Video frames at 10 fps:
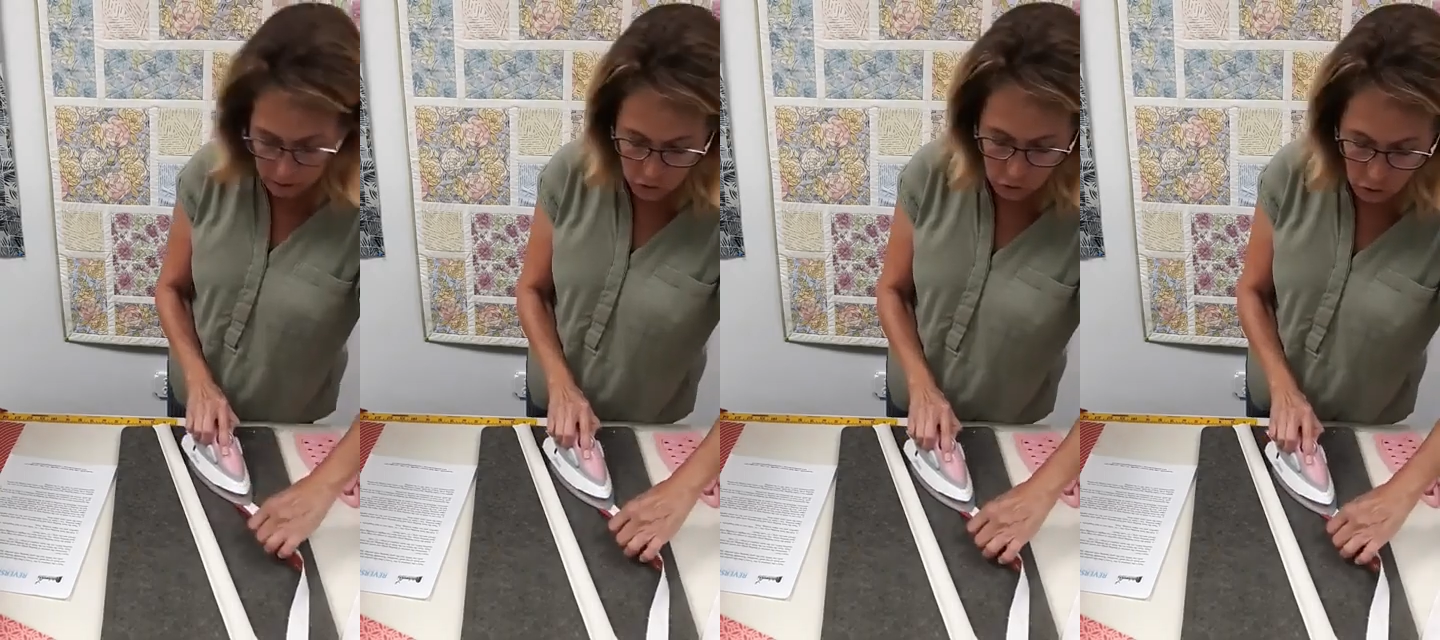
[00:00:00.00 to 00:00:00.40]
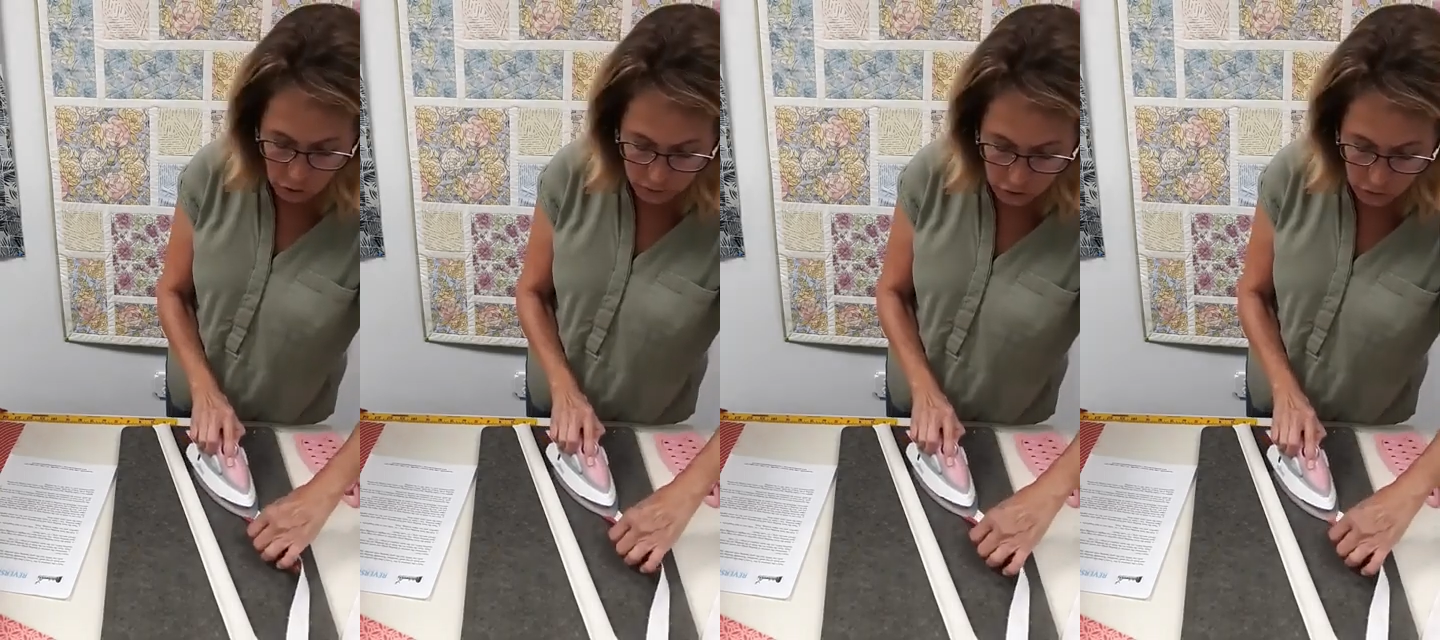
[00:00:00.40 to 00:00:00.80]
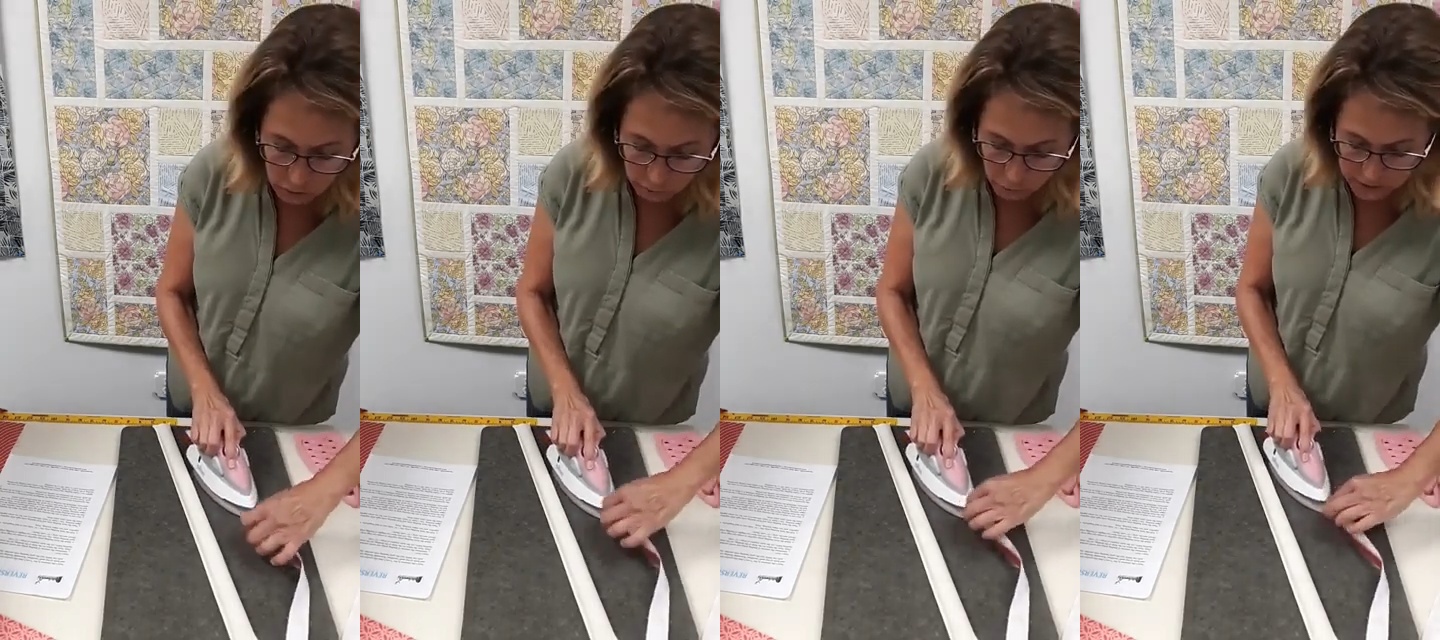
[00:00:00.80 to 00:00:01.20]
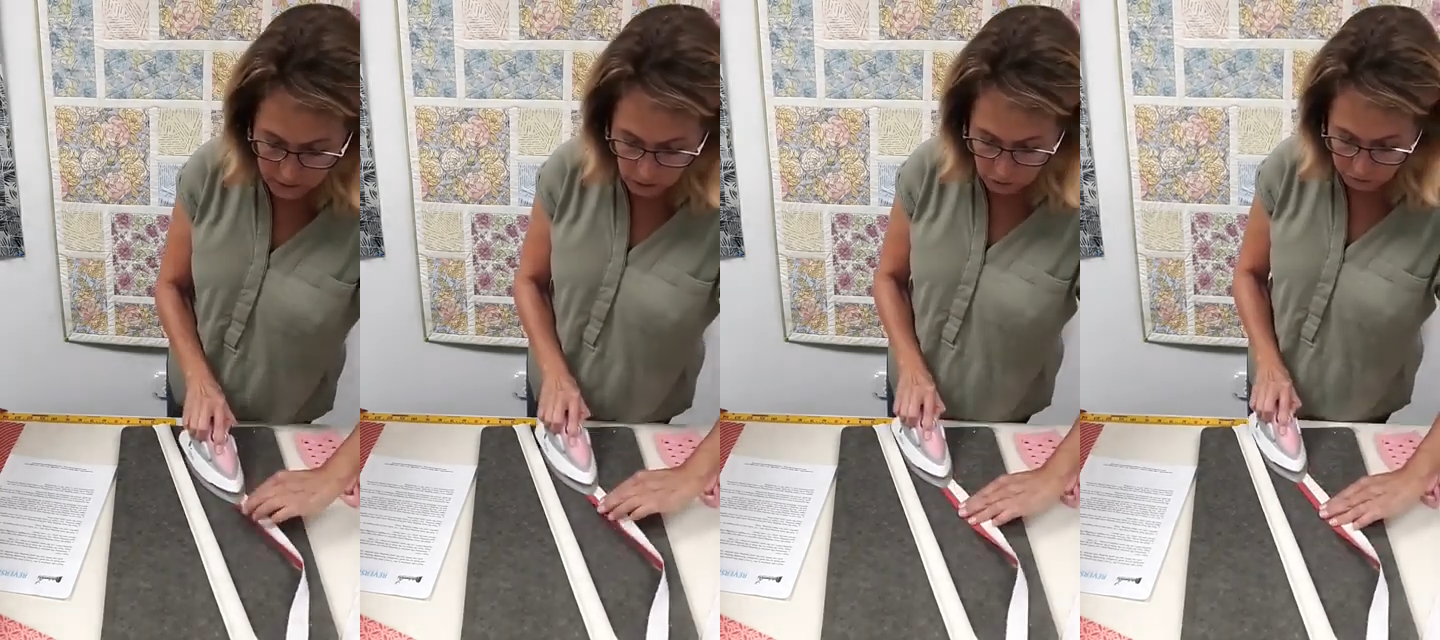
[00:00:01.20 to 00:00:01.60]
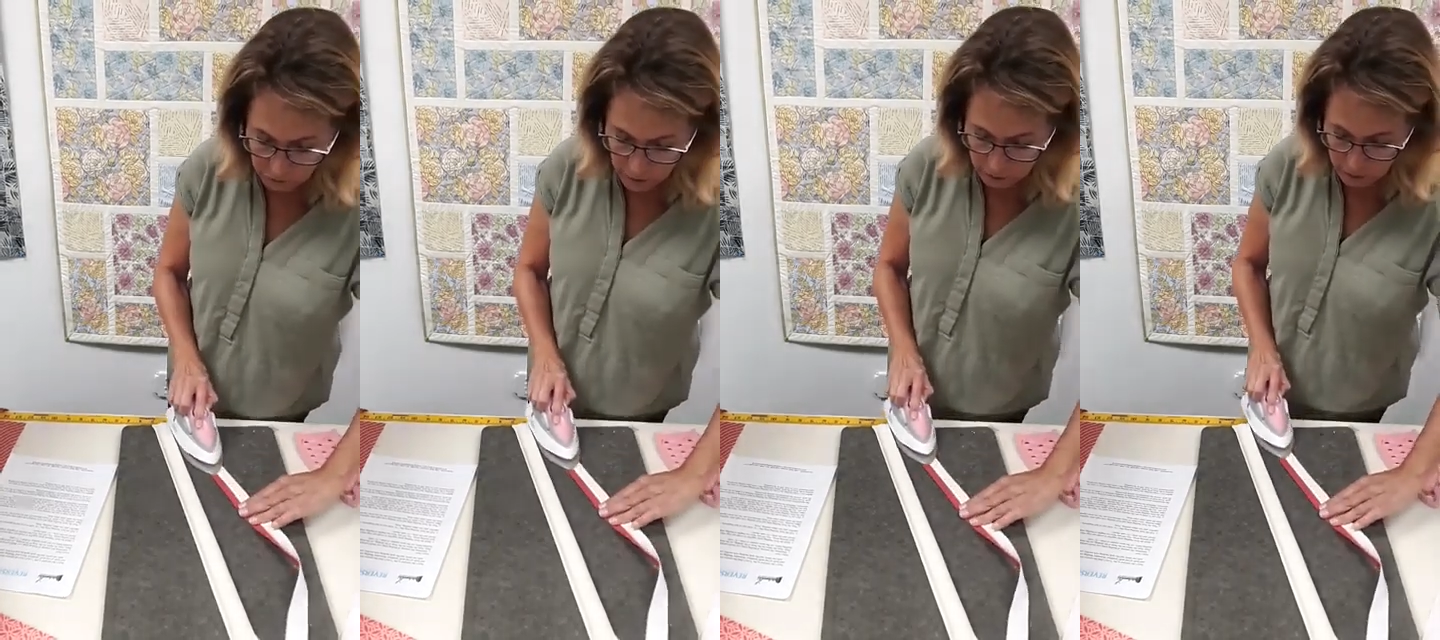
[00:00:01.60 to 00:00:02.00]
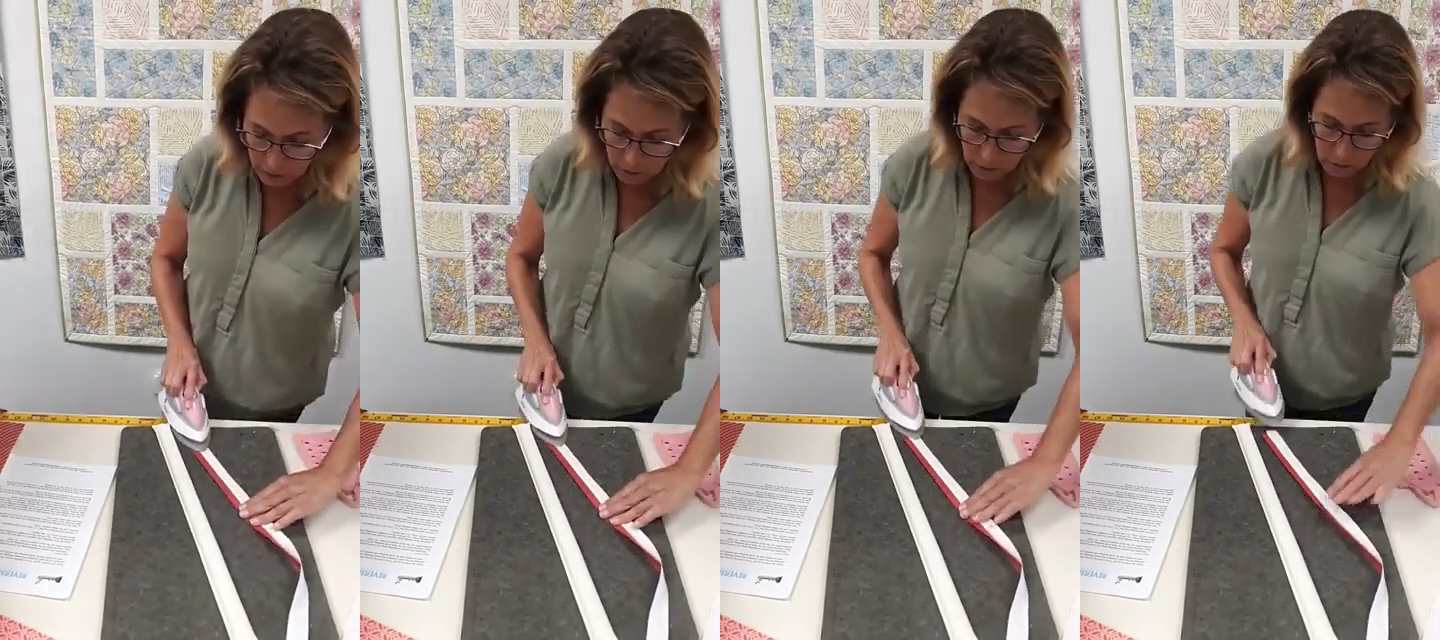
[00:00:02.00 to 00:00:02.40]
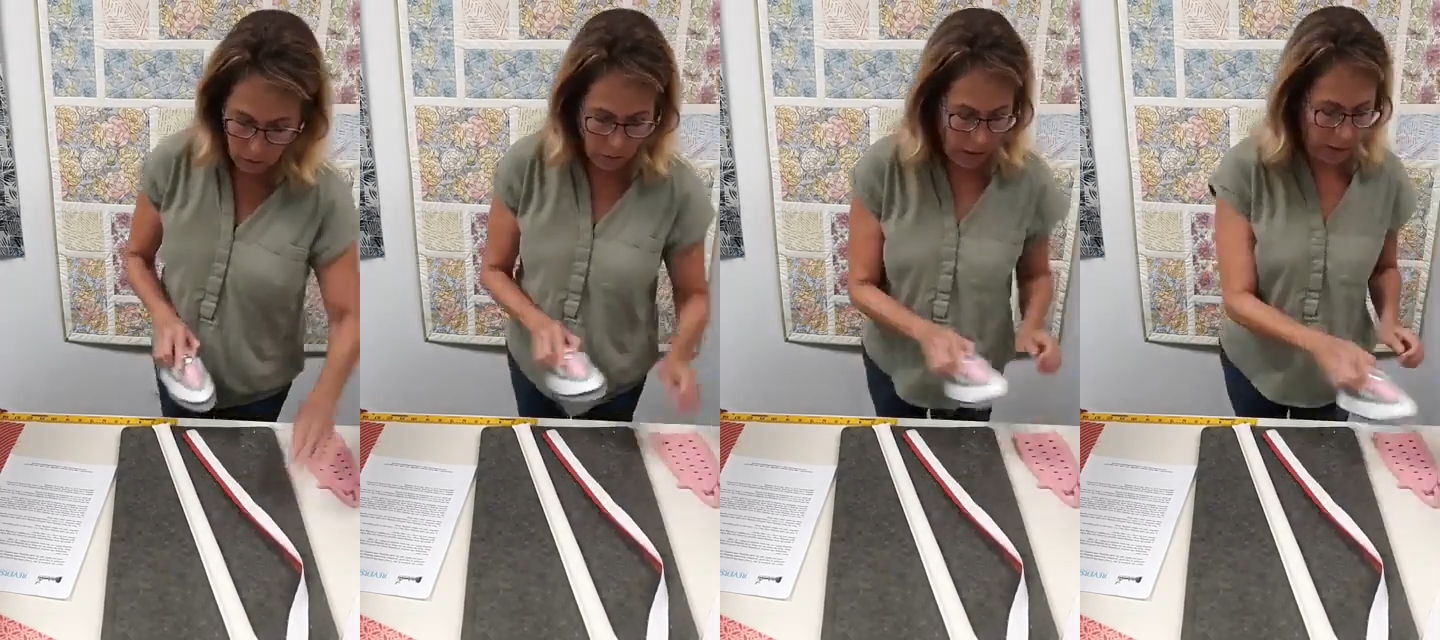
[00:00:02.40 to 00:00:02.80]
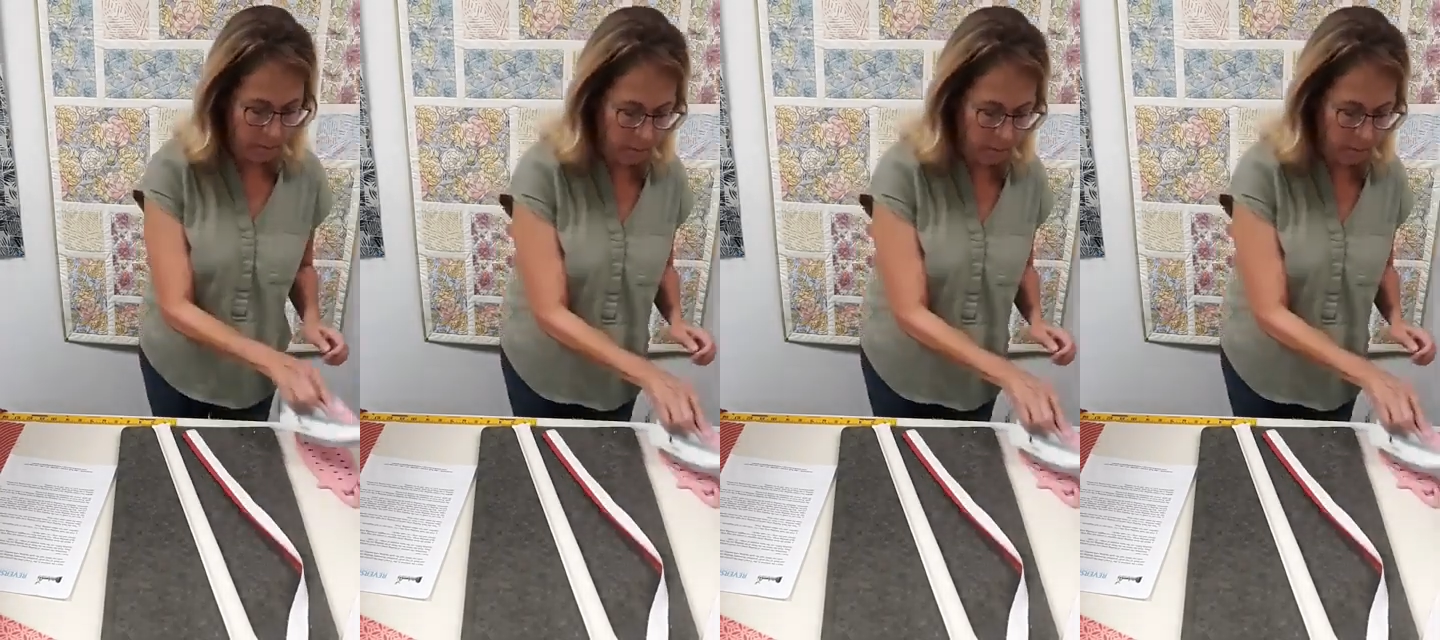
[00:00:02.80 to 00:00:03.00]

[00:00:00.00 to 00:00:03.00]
then turn it over and press it on the front. Okay?